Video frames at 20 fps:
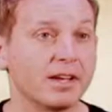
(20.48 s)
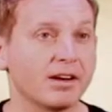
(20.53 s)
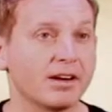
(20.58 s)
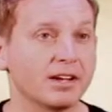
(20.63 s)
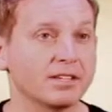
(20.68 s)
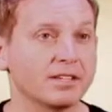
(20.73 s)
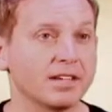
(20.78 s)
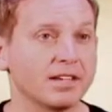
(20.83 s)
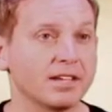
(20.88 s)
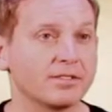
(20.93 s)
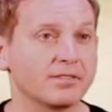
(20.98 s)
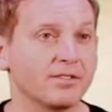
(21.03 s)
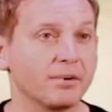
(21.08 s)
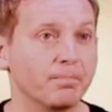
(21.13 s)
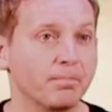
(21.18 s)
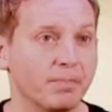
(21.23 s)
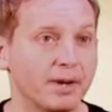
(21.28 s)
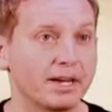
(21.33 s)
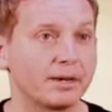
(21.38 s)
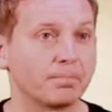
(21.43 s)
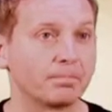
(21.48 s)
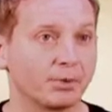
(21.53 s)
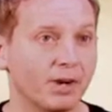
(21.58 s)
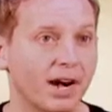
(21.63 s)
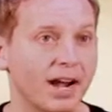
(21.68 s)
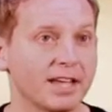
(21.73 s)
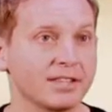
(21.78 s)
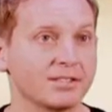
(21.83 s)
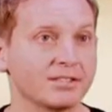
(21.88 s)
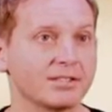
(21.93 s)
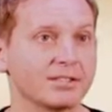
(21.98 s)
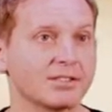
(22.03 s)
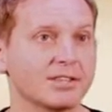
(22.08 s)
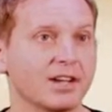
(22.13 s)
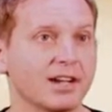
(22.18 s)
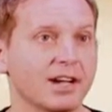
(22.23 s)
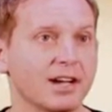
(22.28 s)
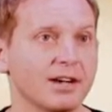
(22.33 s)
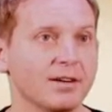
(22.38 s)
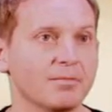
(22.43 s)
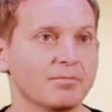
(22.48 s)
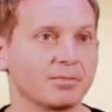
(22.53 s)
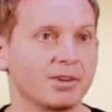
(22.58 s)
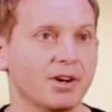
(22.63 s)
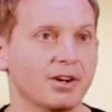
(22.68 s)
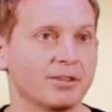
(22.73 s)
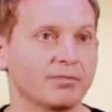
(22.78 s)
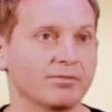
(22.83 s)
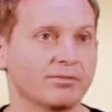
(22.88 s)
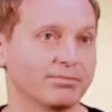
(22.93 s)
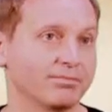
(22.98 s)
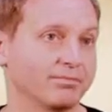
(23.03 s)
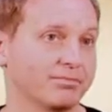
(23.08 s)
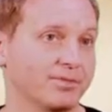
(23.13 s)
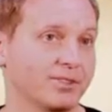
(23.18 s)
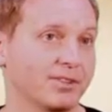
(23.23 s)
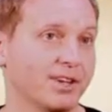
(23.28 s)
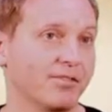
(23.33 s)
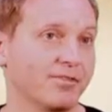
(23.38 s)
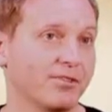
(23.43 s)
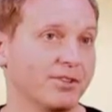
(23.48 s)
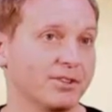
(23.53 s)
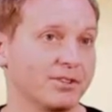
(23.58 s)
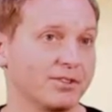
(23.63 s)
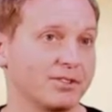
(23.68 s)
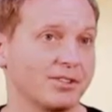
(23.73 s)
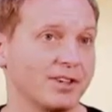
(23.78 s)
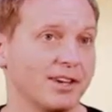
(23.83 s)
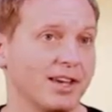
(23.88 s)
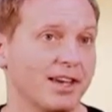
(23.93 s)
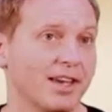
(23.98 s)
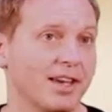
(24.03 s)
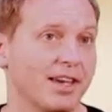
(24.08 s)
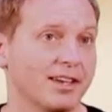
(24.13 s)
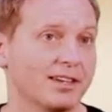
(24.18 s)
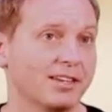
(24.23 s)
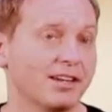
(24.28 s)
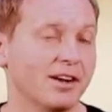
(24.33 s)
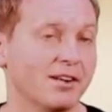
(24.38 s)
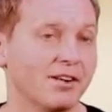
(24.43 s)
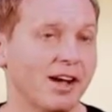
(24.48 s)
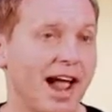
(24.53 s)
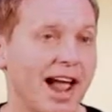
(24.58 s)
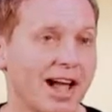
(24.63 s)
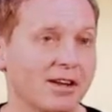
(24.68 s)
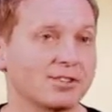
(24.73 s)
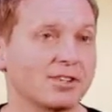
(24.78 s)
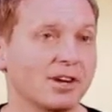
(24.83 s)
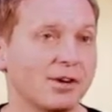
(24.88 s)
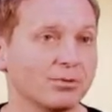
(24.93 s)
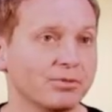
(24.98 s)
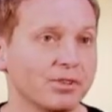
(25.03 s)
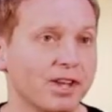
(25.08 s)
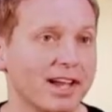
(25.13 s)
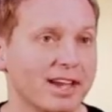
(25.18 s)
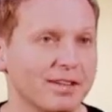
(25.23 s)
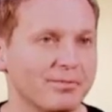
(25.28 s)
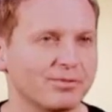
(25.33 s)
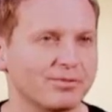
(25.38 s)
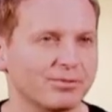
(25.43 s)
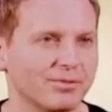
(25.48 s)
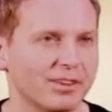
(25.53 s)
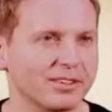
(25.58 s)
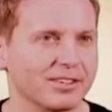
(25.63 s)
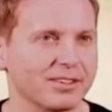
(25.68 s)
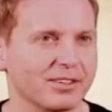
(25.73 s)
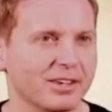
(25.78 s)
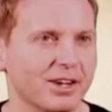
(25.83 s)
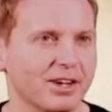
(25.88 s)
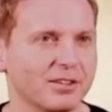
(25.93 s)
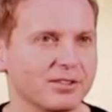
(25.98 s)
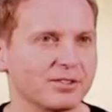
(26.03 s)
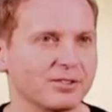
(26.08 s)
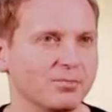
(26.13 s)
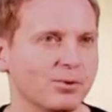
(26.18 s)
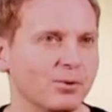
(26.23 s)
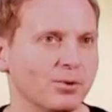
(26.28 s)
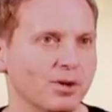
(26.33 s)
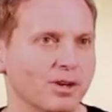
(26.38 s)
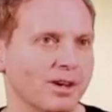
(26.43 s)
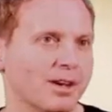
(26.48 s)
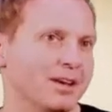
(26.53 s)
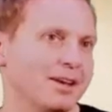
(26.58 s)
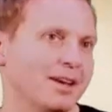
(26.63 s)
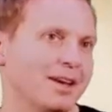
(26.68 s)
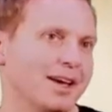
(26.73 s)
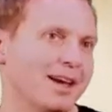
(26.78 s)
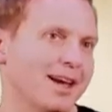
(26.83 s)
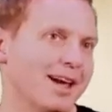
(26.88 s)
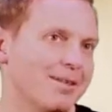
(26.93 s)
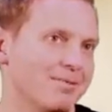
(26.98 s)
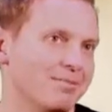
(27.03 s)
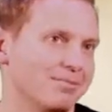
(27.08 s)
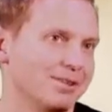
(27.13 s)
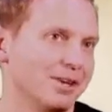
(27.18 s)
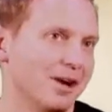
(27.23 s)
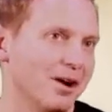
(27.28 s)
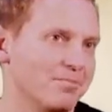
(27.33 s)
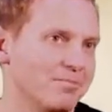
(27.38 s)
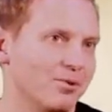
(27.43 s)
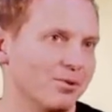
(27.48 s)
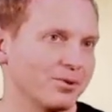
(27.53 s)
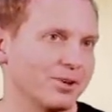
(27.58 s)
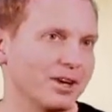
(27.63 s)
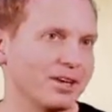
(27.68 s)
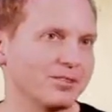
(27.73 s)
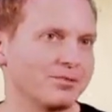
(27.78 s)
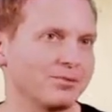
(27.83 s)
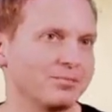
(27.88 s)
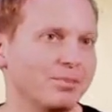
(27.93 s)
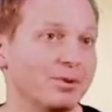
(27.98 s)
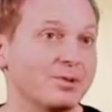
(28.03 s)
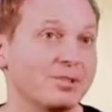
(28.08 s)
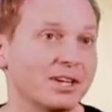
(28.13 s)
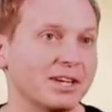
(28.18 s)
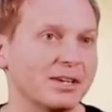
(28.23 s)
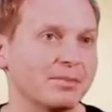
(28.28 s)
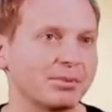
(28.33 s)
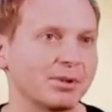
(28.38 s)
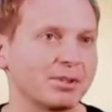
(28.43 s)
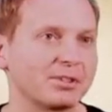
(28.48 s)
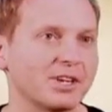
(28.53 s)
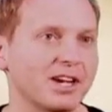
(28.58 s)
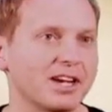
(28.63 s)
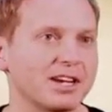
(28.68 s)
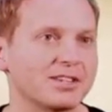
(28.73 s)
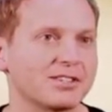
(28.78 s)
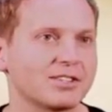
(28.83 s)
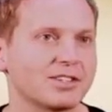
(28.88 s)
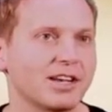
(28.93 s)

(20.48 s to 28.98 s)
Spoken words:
ideas for big brands, kind of stuff that's, household names rather than kind of smaller, more kind of boutique projects.